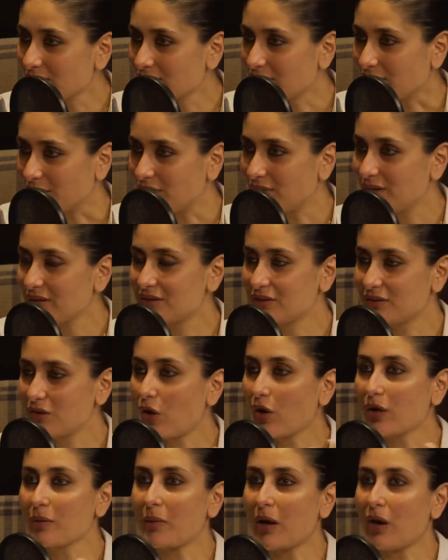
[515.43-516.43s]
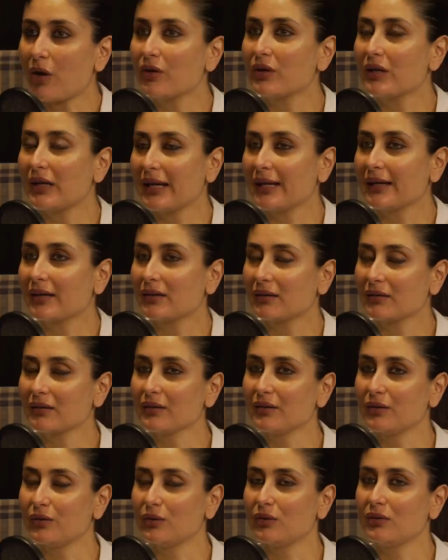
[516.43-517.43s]
You know, it's not about, like,
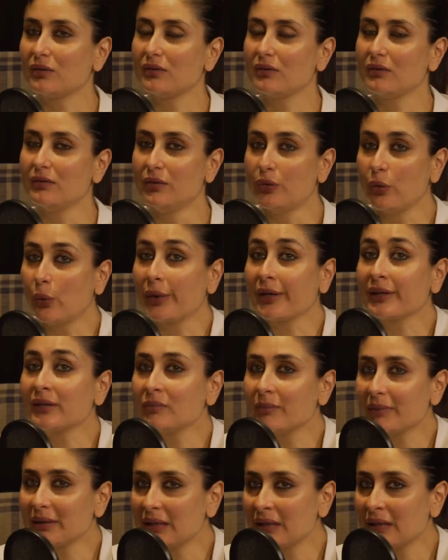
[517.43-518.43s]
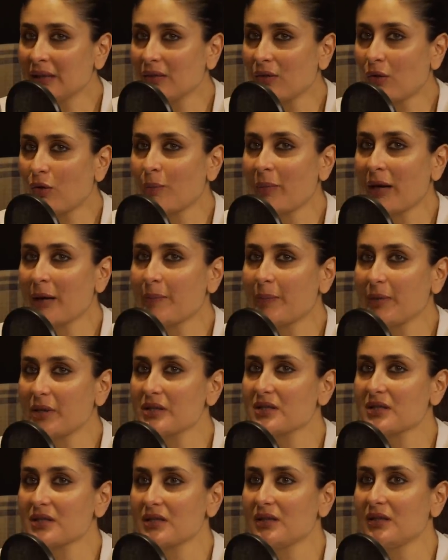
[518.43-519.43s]
you know, knowing me or my
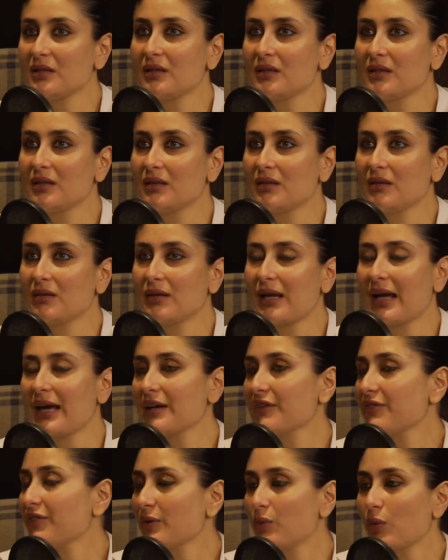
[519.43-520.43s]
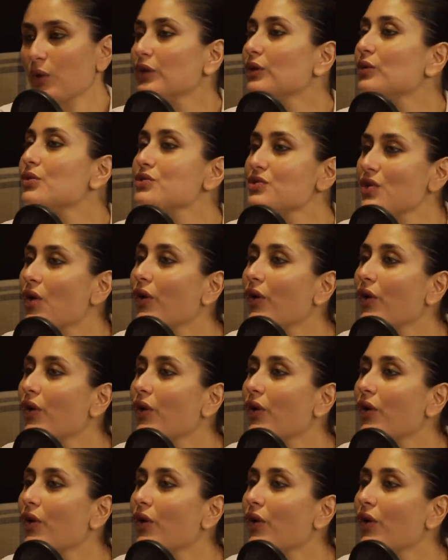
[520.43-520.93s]
personal life and what goes